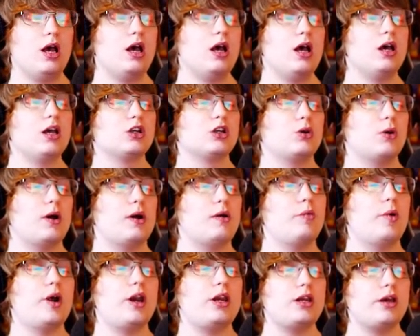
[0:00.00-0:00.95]
So uh,
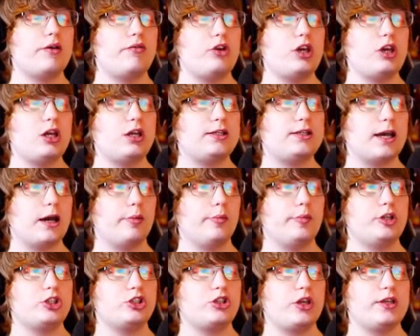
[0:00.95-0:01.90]
whenever you
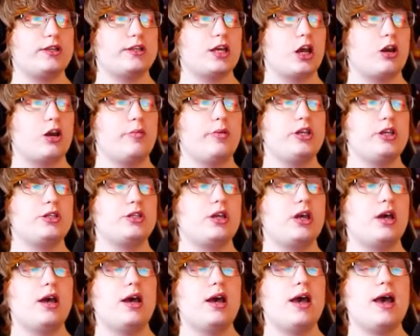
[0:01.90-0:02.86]
damage these enemies,
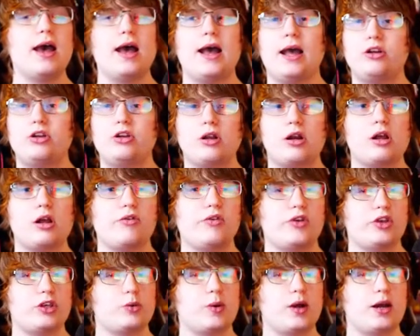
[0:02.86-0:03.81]
I don't know if
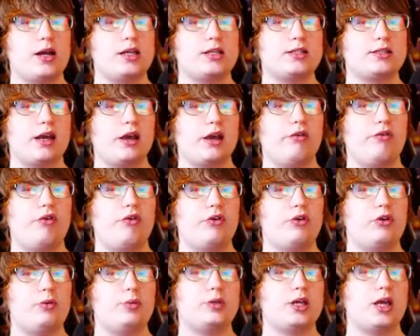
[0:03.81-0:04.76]
it's when they say
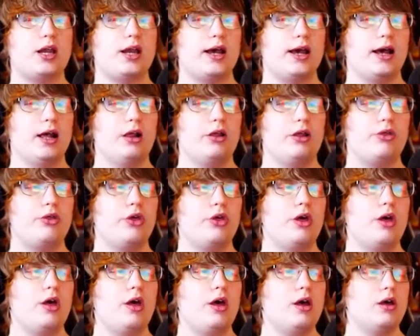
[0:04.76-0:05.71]
30% health,
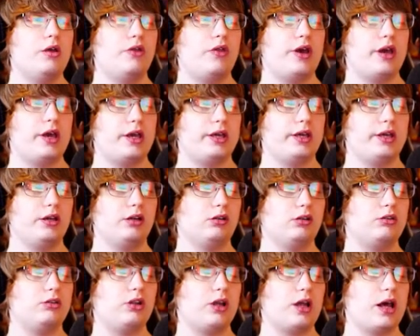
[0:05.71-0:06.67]
they heal
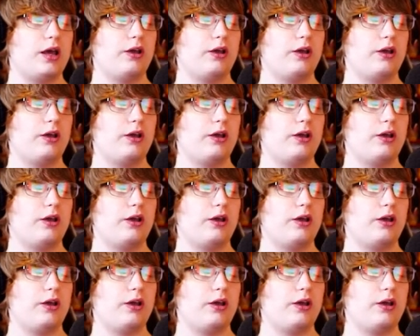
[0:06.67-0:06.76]
to like